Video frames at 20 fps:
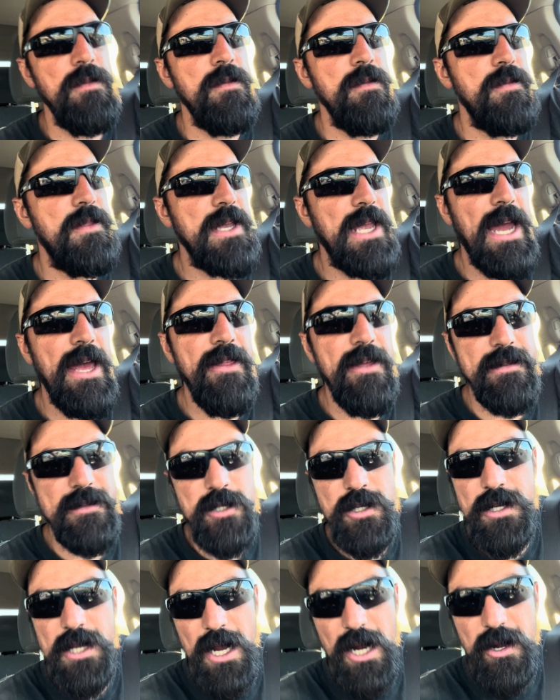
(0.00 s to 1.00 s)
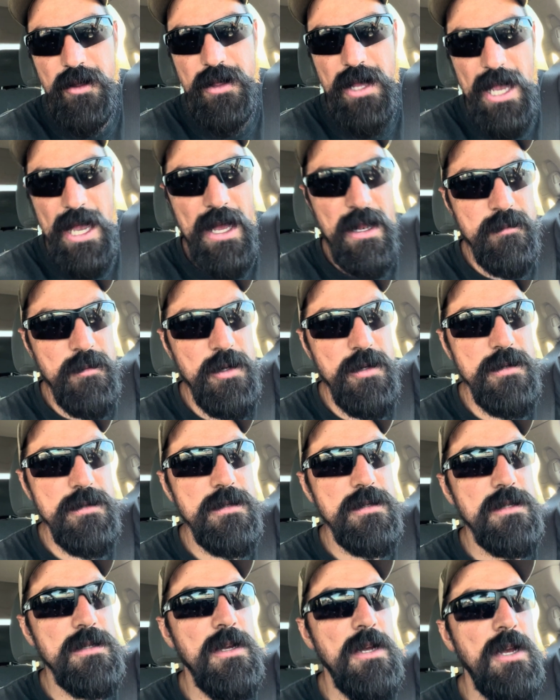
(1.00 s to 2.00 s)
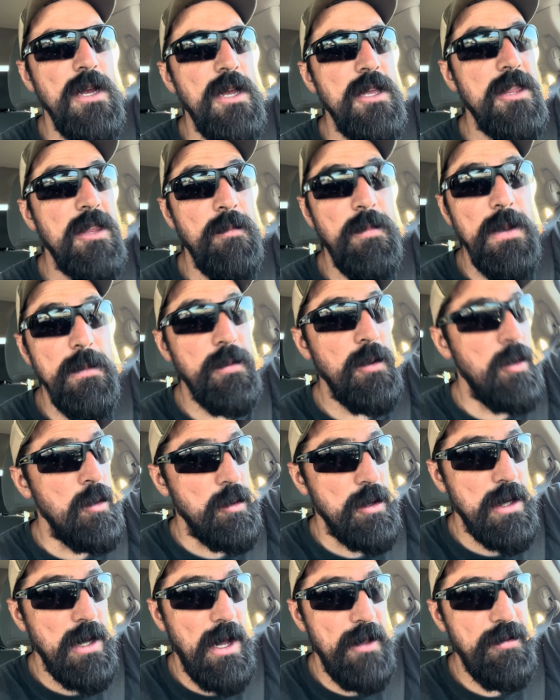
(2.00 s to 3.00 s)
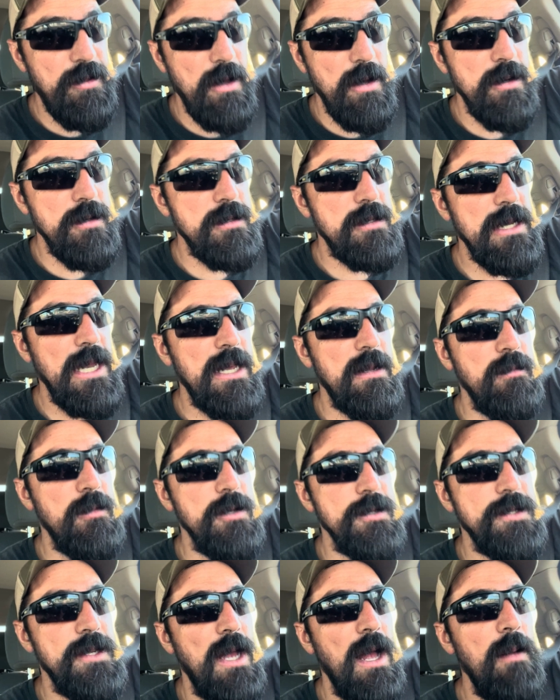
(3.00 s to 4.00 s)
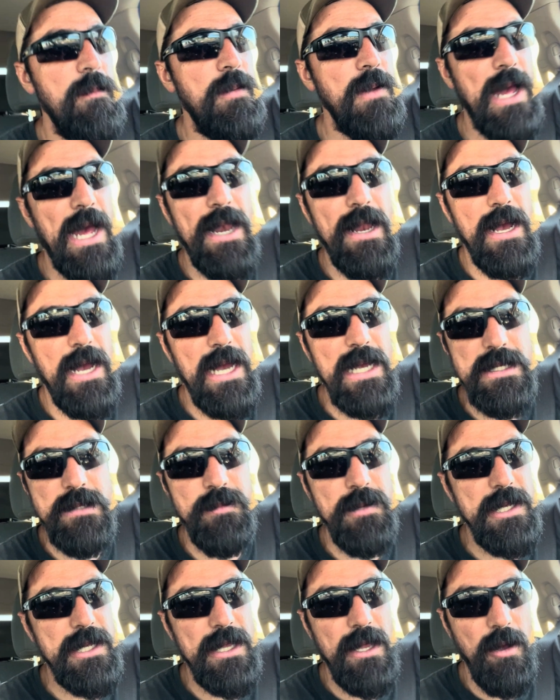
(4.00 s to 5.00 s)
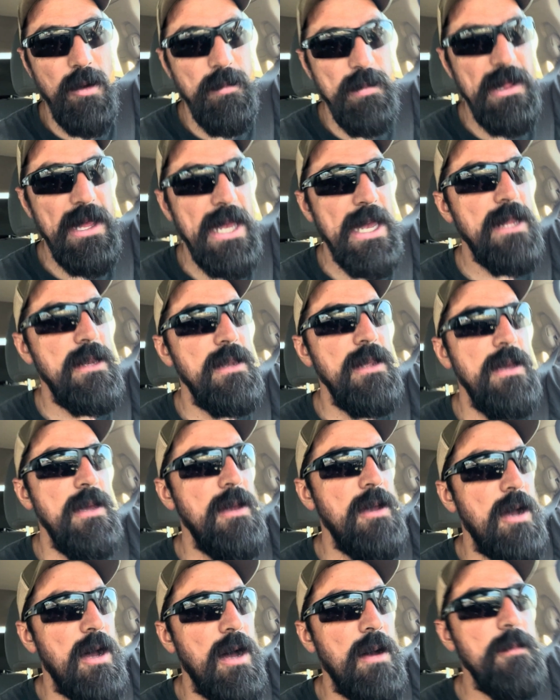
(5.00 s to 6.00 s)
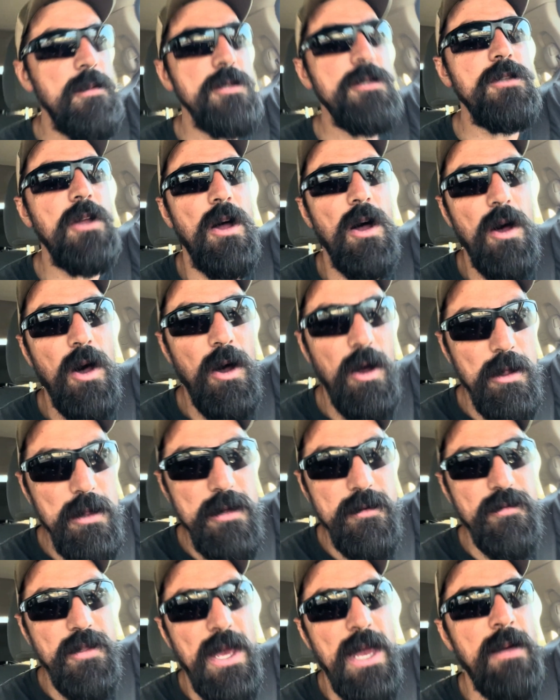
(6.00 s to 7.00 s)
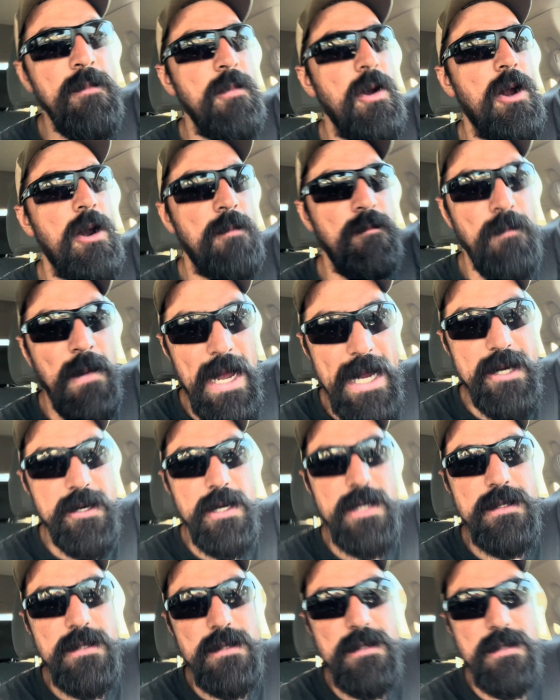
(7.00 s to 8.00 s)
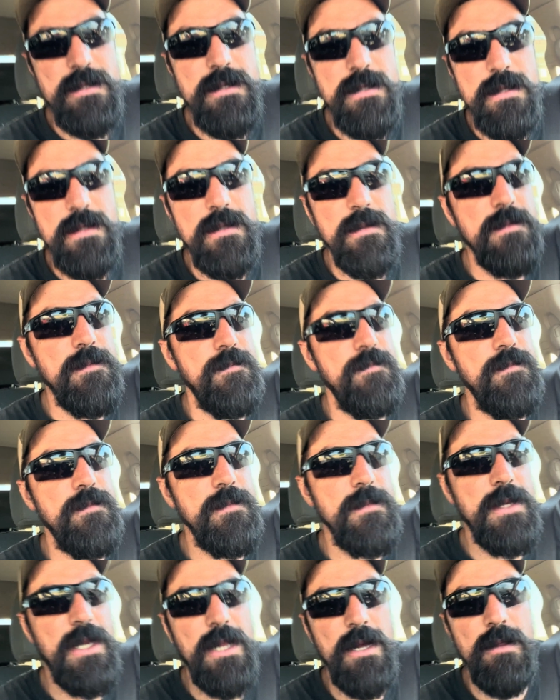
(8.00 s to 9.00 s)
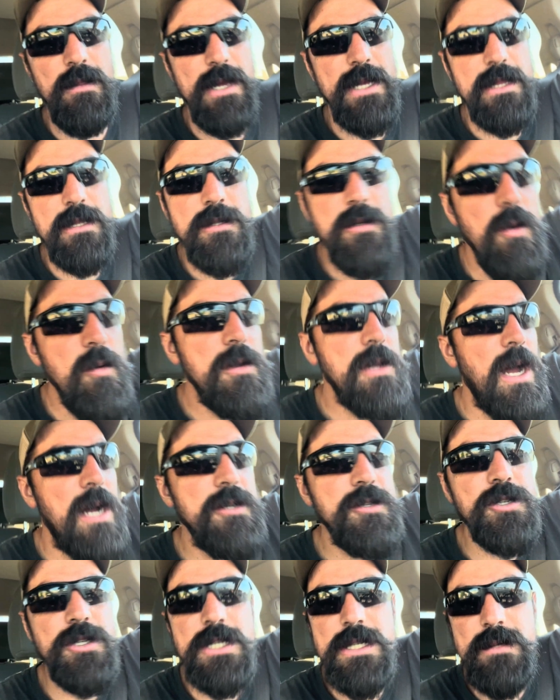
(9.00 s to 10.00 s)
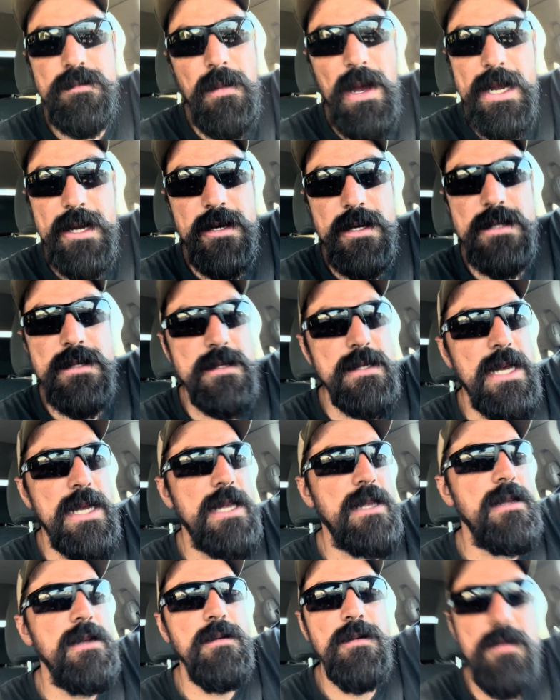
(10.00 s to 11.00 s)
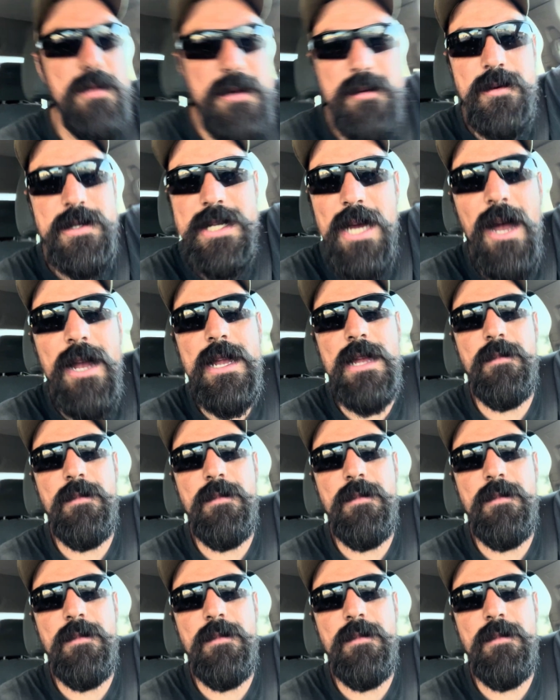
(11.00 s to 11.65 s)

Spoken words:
the guy that took care of the animals, the people who cut those animals up at a high-speed kill plant, almost all of them are migrants. Like this whole country is migrants. Like, what are we talking